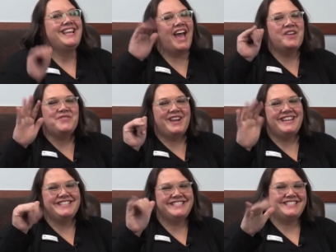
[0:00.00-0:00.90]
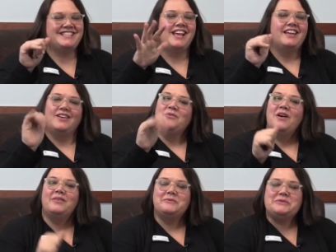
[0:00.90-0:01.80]
Hi friends,
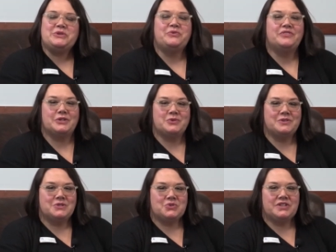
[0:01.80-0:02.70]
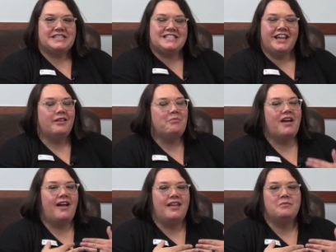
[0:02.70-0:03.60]
welcome to Virtual Storytime.
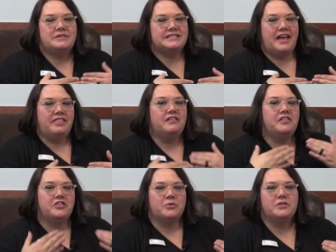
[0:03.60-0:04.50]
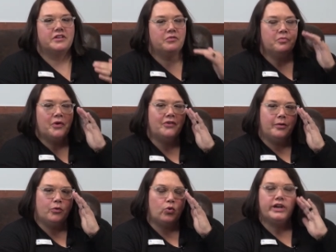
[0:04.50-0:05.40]
I am Miss Heather, your Youth
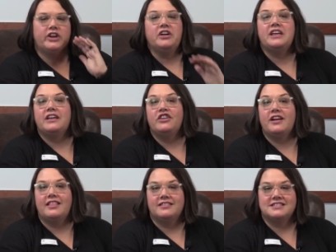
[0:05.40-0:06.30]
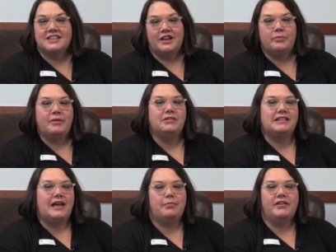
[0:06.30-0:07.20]
Program Coordinator here at the Salina Public
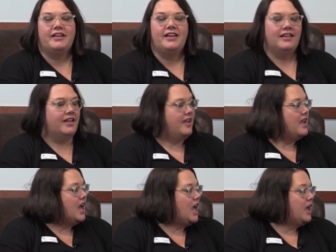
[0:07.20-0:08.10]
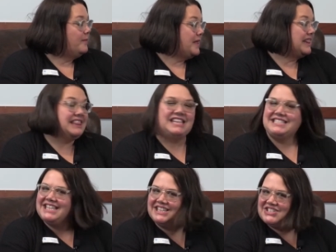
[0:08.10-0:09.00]
Library.
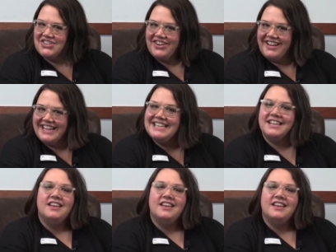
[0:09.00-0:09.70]
Let's get started.